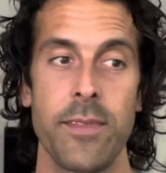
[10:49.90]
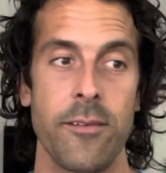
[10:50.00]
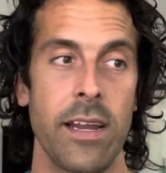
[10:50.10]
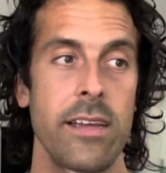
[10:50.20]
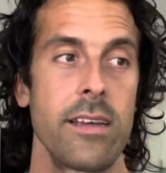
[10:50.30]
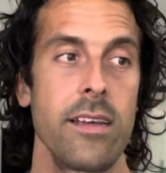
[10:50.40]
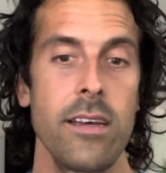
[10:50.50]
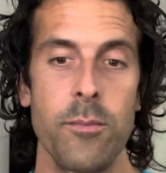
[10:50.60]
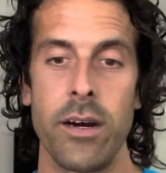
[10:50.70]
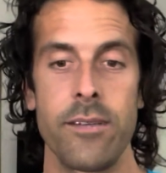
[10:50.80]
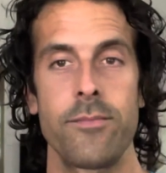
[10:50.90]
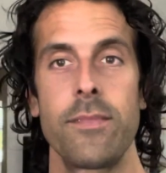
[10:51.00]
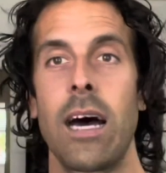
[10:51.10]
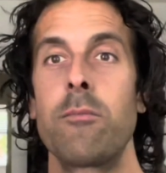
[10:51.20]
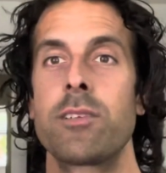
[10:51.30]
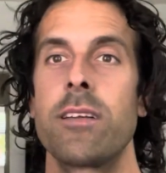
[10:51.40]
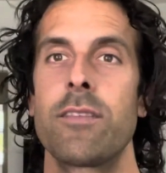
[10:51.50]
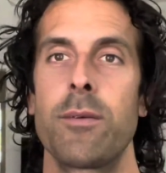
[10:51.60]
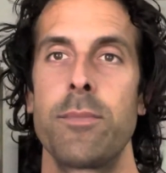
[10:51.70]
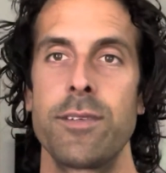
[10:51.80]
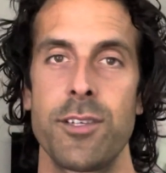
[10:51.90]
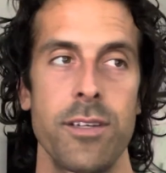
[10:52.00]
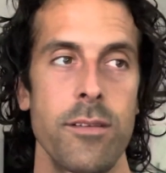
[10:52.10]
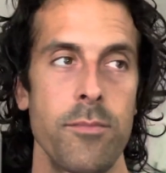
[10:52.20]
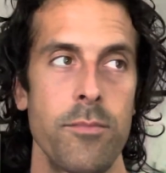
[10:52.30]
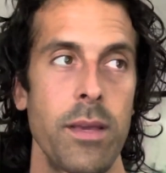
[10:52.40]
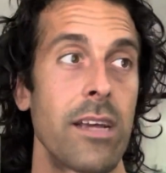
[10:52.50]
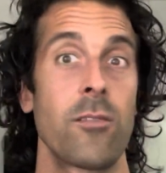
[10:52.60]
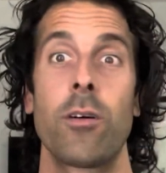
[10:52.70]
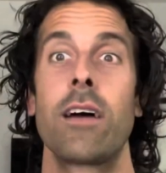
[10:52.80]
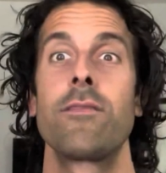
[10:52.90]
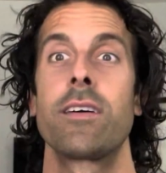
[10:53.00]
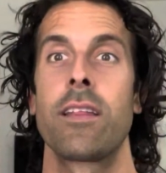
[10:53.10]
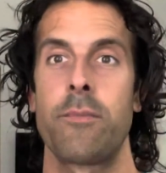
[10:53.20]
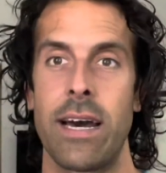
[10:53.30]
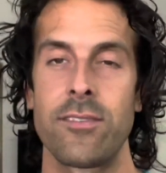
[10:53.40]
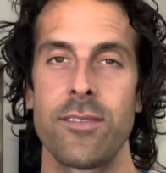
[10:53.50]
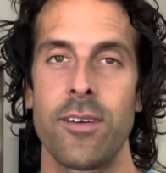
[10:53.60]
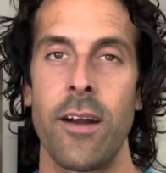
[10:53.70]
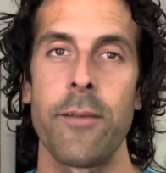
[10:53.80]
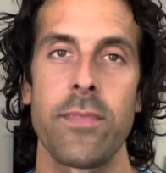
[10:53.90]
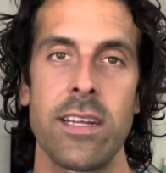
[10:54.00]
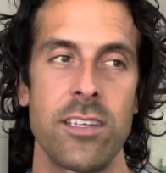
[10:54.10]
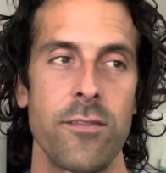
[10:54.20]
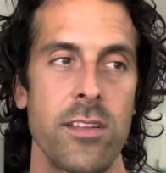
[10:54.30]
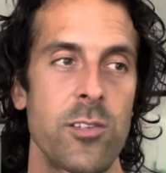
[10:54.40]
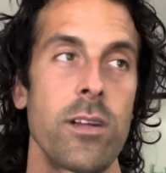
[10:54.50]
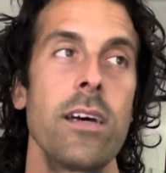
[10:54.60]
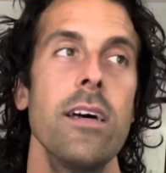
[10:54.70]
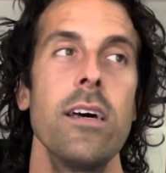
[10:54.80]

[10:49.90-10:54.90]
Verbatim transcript: right? But I'm just in a different position because of what I've done in the past. All right, that's it for this one.